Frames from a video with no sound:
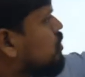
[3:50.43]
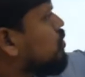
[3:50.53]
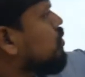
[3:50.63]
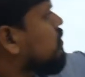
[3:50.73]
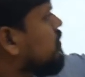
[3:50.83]

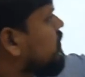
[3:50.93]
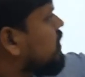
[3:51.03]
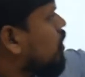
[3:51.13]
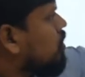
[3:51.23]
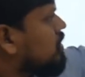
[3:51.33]

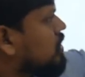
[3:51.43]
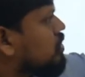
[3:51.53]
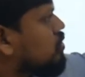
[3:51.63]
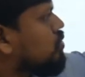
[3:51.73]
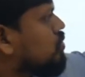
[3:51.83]

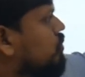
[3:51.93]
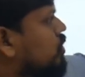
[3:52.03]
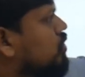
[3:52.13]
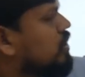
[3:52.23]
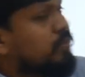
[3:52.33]
two
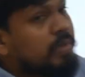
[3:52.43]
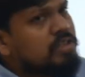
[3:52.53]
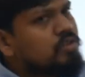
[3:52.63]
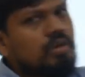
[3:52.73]
unit bits.